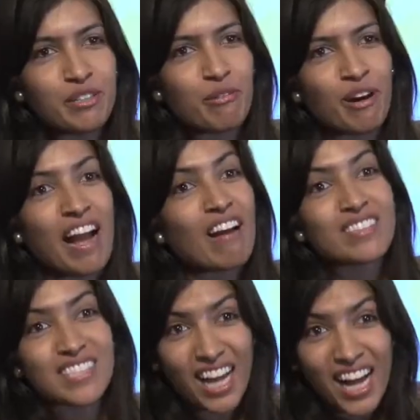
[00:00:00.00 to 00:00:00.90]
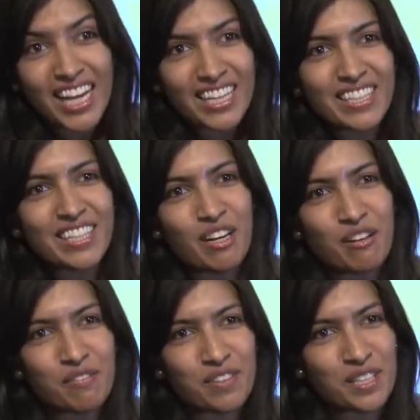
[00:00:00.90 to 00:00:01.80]
who are outside
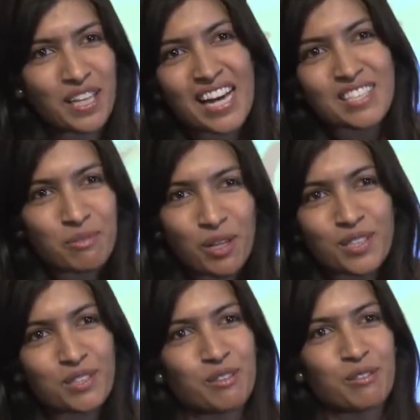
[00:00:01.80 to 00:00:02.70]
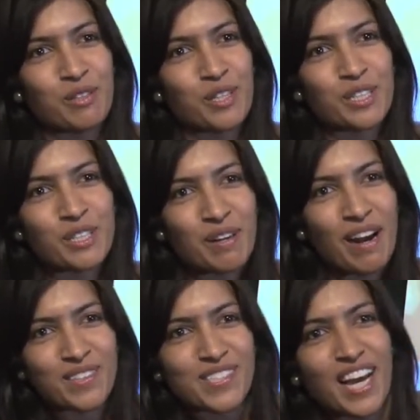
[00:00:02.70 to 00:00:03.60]
of the glass walls or who are, you know,
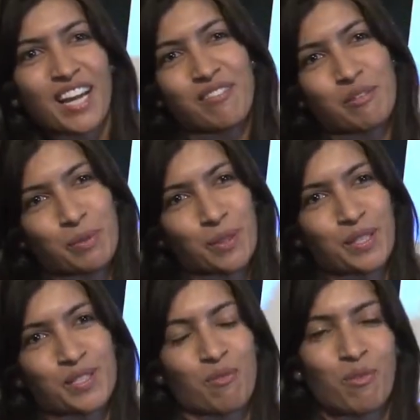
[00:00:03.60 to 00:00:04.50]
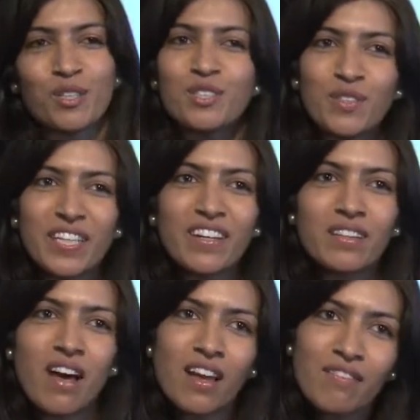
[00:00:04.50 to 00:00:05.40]
outside of the buildings on Wall Street. A
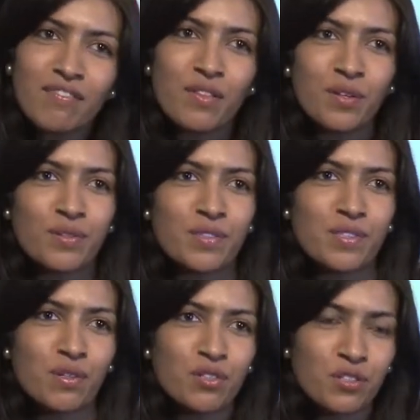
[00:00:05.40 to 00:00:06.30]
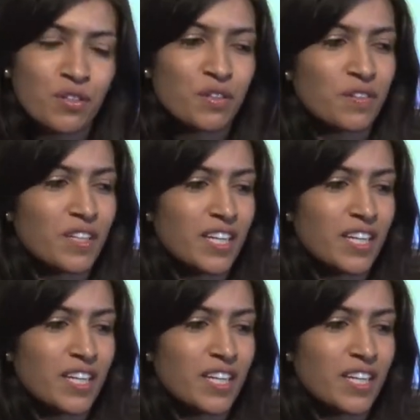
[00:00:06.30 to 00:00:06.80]
lot of those social